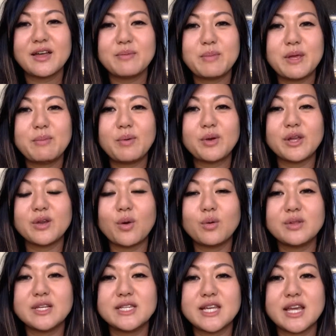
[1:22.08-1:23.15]
people can
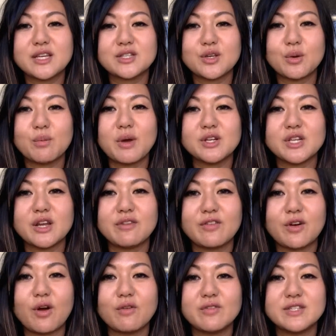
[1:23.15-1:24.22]
only take so much out of a
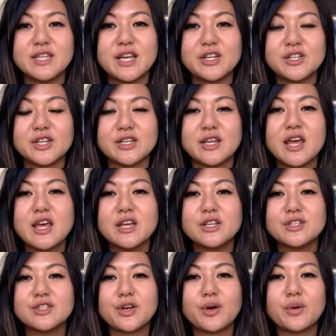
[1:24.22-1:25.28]
conversation.
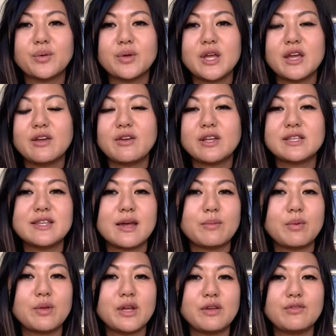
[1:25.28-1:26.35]
So,
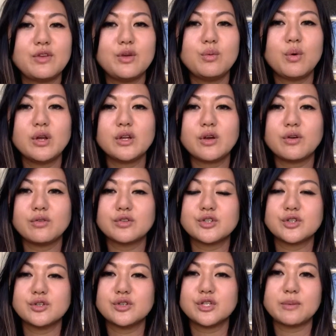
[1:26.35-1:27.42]
example, if you want to go
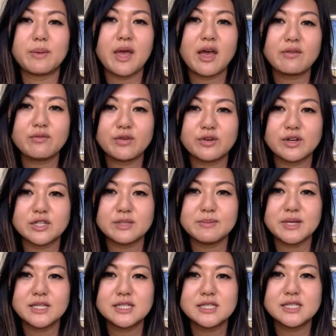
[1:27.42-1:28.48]
to Japan for
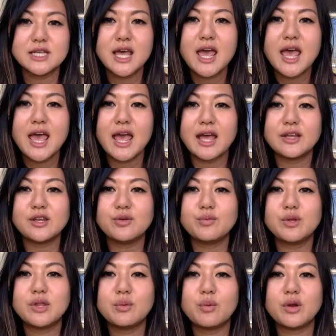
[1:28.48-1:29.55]
Christmas and you
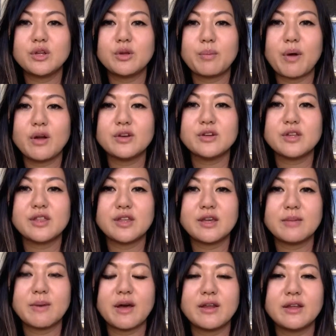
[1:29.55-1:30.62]
really want your partner to think
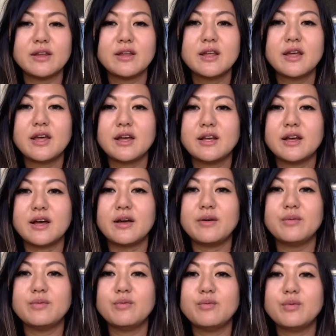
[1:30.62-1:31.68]
about it,
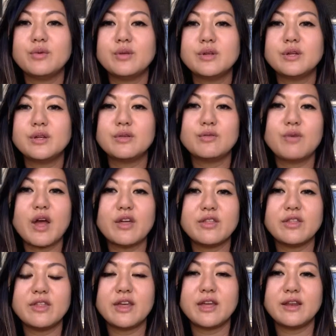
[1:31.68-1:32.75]

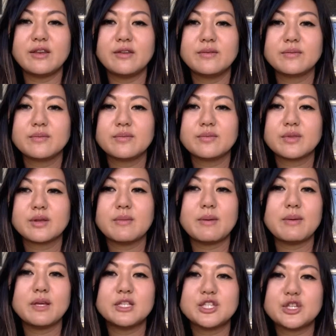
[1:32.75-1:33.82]
rather than
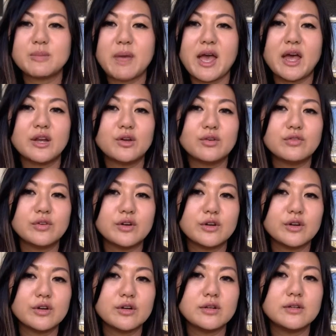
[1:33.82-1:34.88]
maybe it's Japan
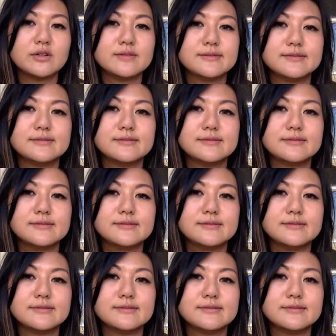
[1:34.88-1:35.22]
over